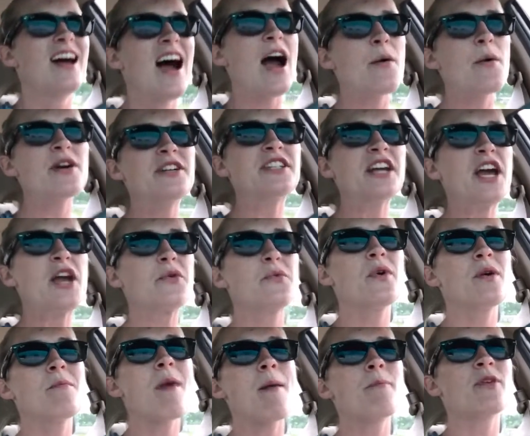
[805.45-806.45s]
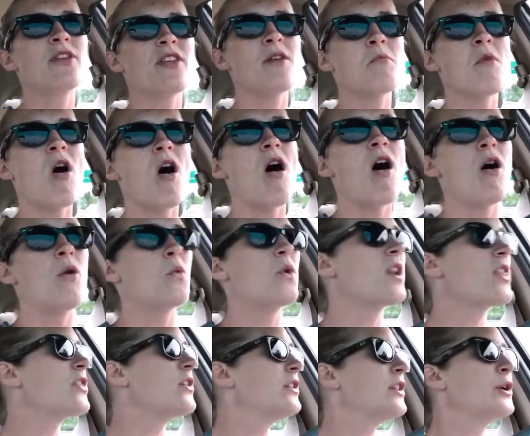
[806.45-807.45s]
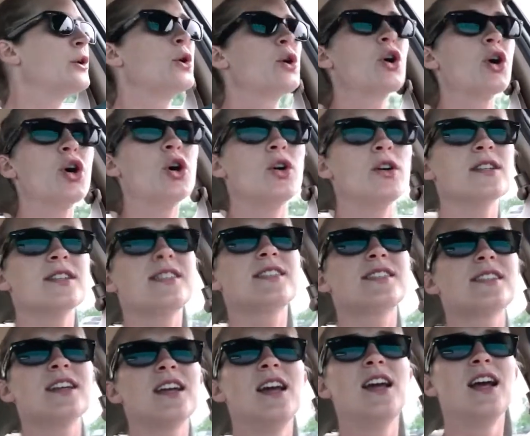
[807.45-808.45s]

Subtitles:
I wish I could remember them all. One of the little girls